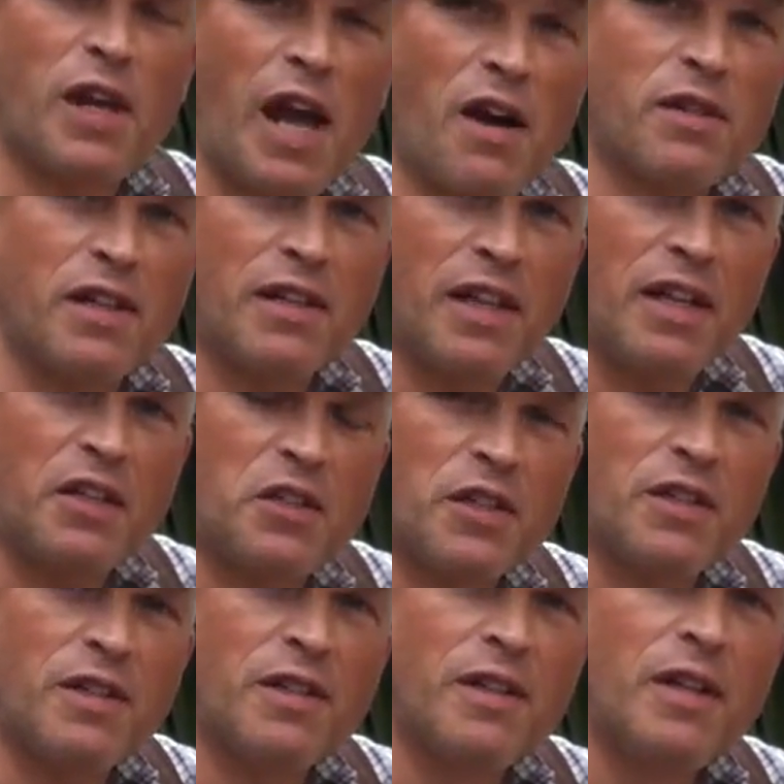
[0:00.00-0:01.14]
calculation,
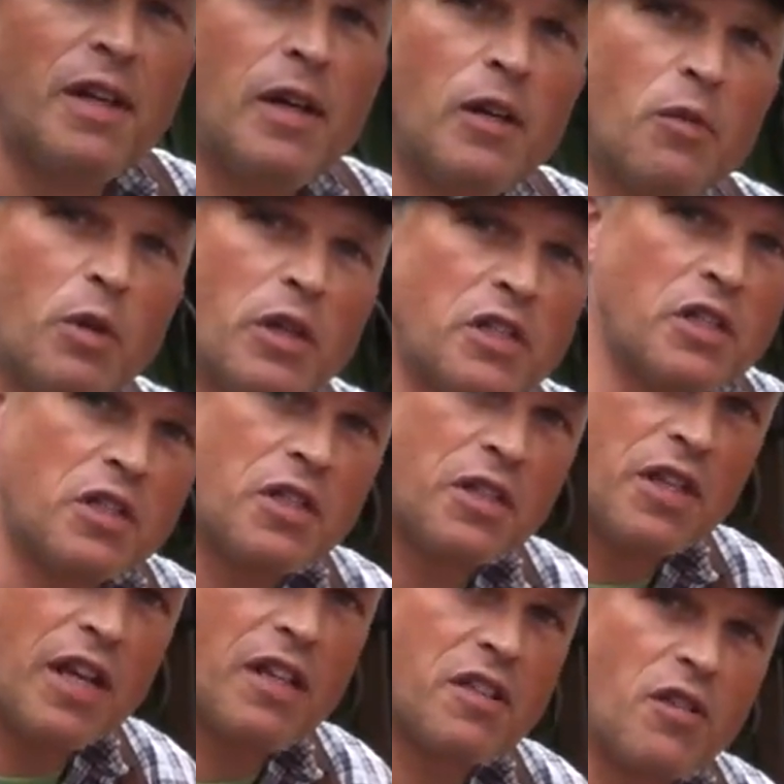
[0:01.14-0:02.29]
which is
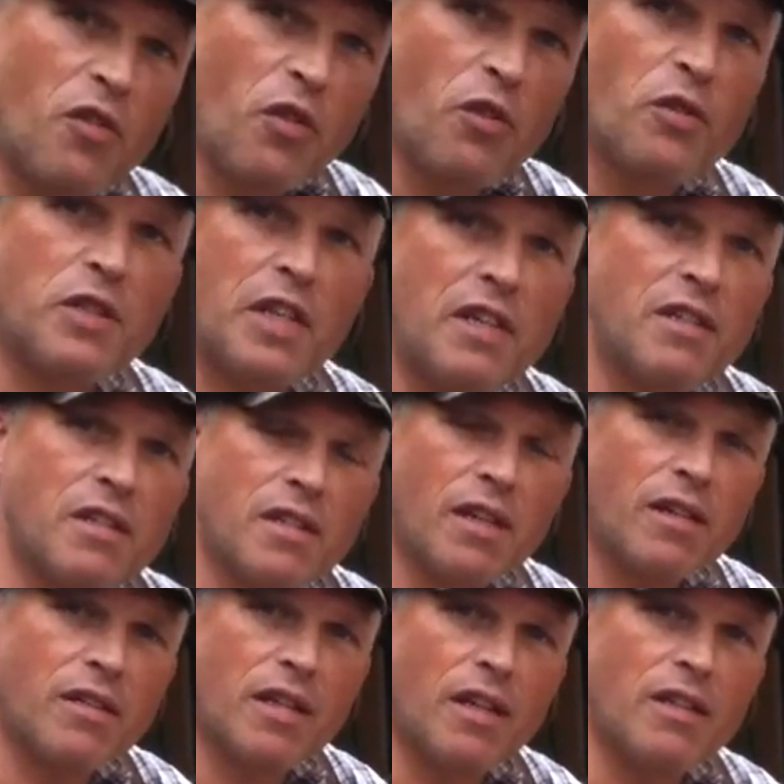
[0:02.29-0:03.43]
6 and
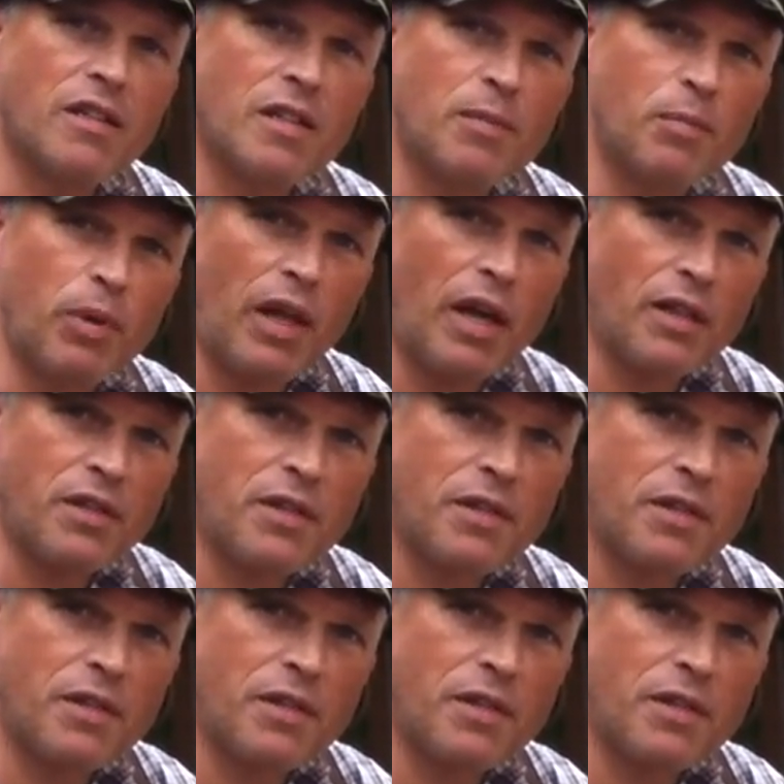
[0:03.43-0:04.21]
13/16 plus.